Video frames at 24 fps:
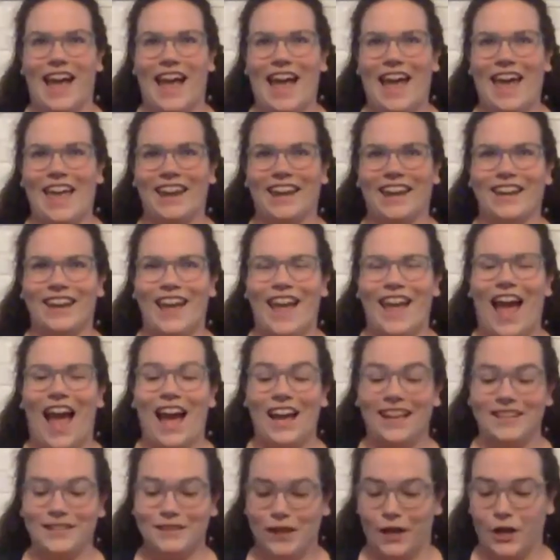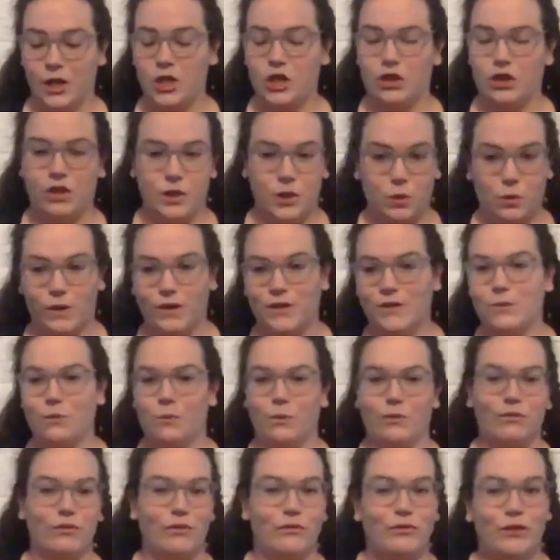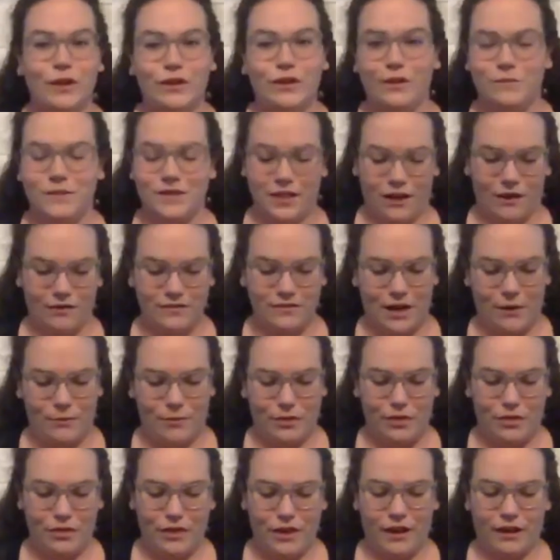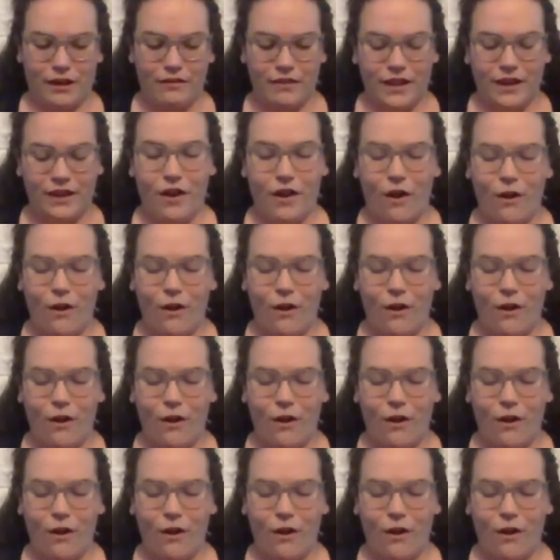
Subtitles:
And as like the twists would reveal themselves, I would think like,